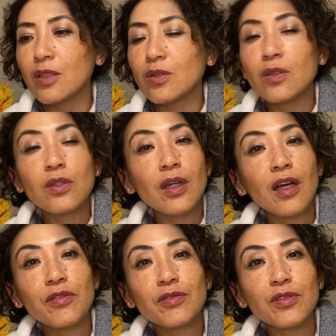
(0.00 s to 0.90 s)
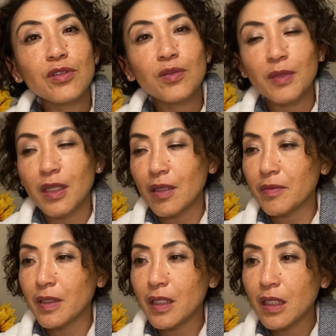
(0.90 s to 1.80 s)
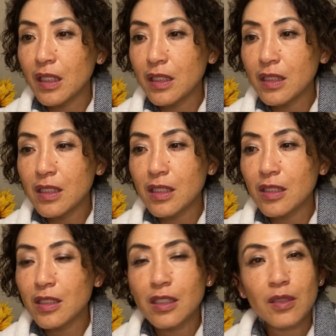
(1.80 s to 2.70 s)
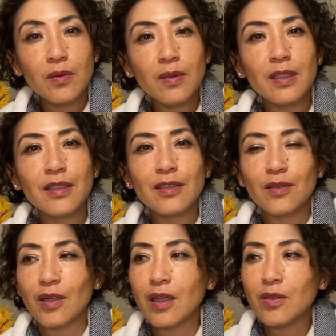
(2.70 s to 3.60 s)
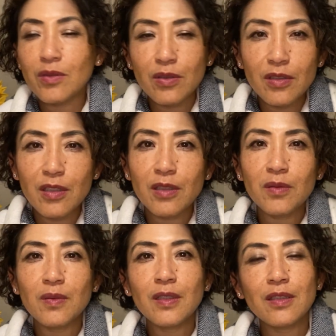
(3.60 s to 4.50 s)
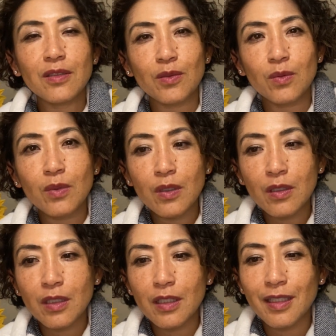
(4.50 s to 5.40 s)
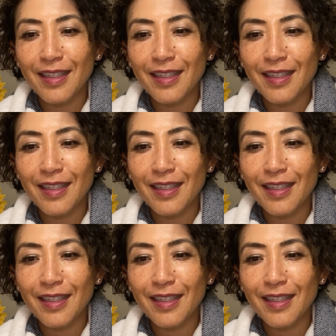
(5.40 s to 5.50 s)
to look after, you might have kids to deal with, or house to deal with, your work,